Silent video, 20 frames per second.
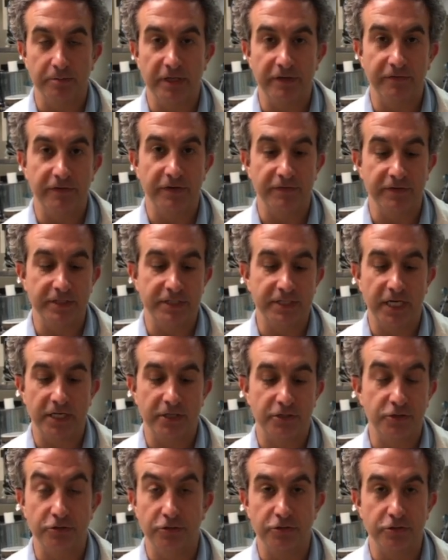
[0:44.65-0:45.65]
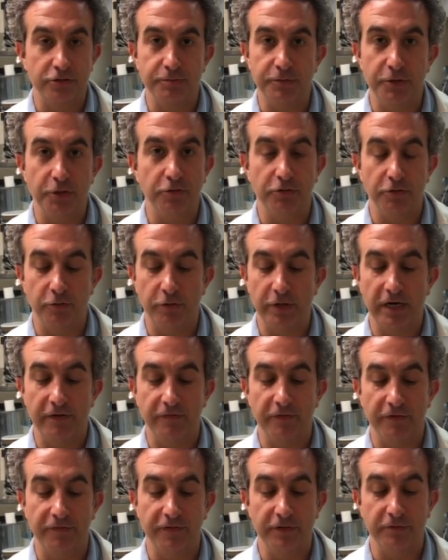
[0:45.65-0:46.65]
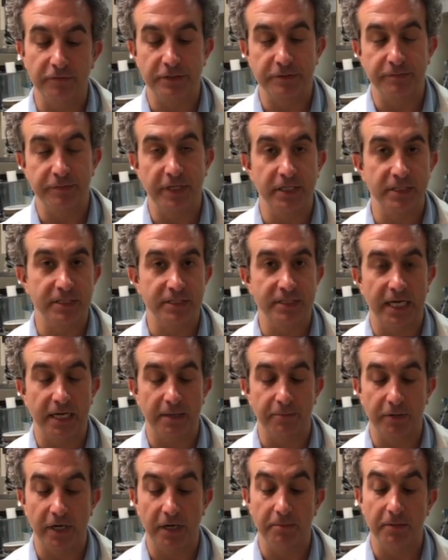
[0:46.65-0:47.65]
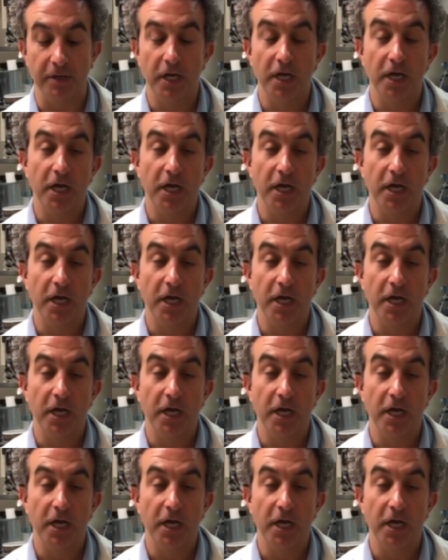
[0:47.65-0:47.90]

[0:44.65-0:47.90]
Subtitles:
Even if it's textured or smooth or whatever, if it spins, not a problem.